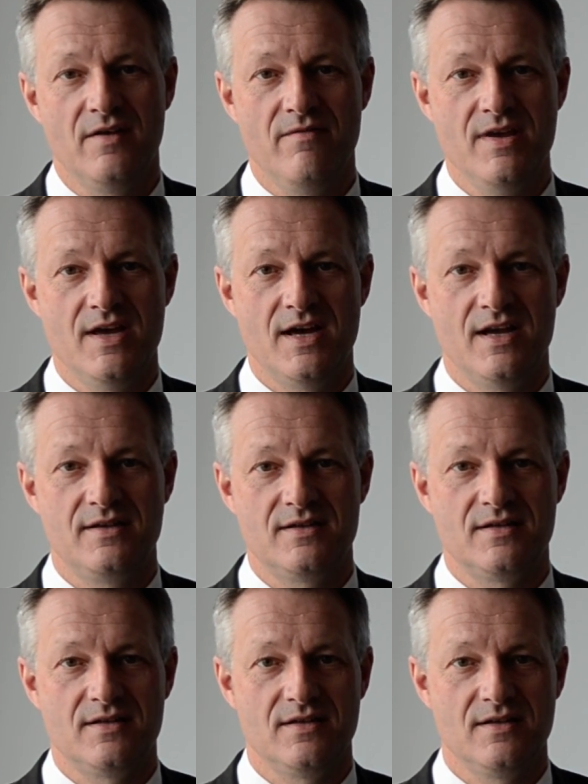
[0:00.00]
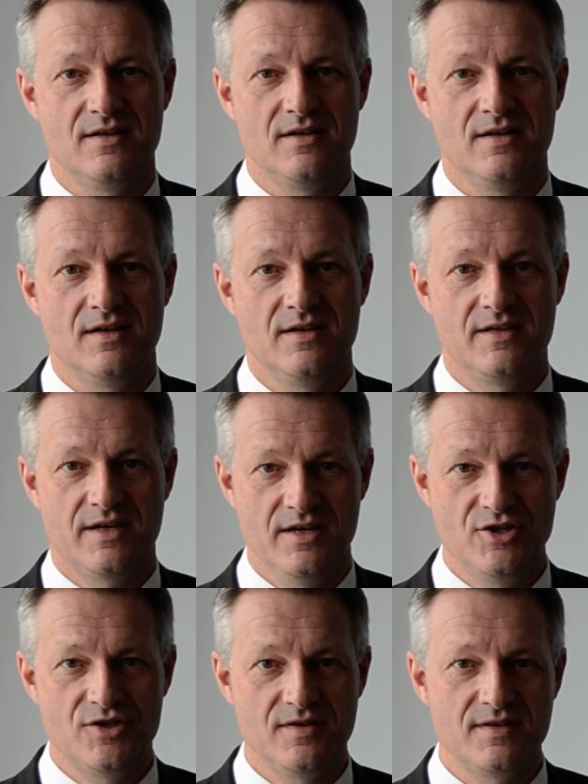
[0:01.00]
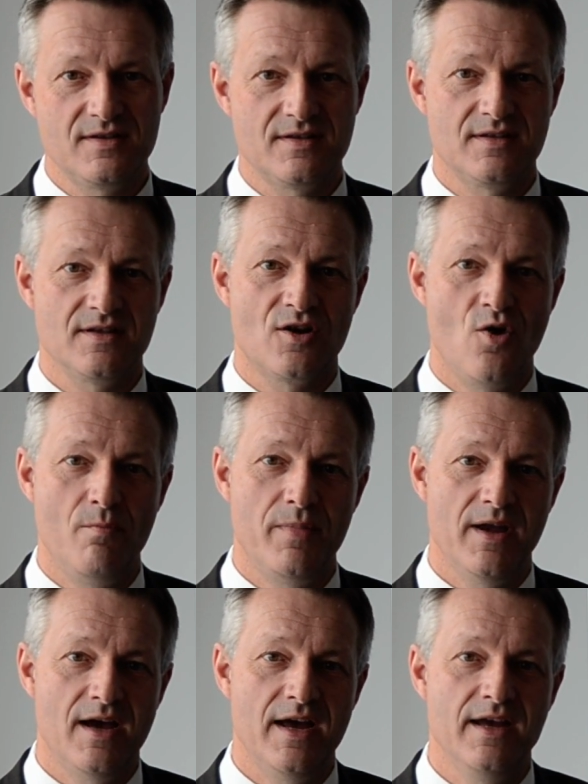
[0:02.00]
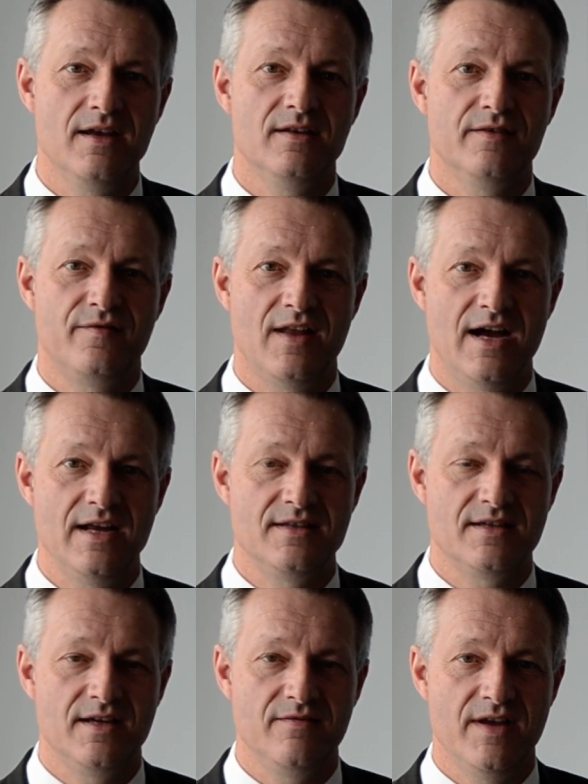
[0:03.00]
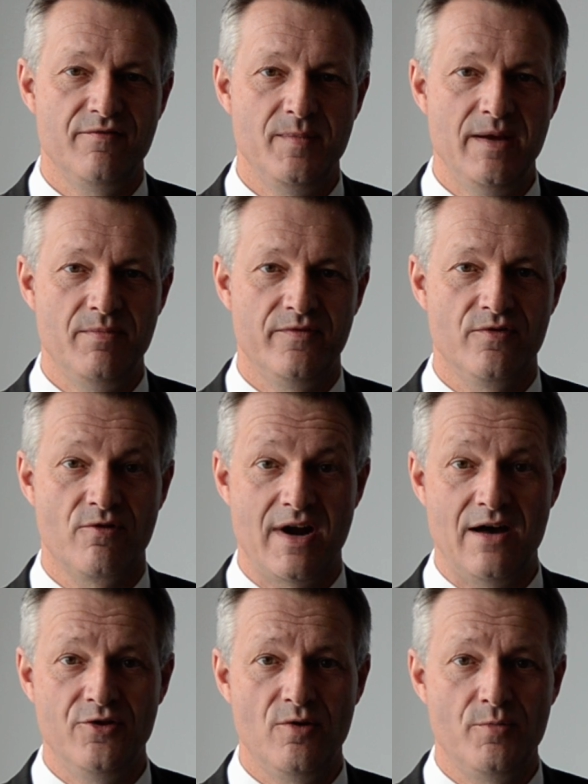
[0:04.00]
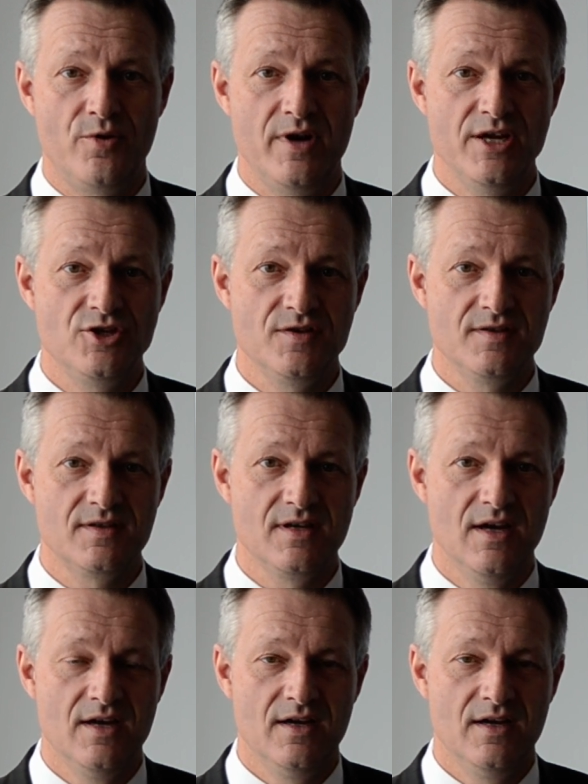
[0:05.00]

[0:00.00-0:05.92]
We had technicians accompanying the flights, and we have people from ground operations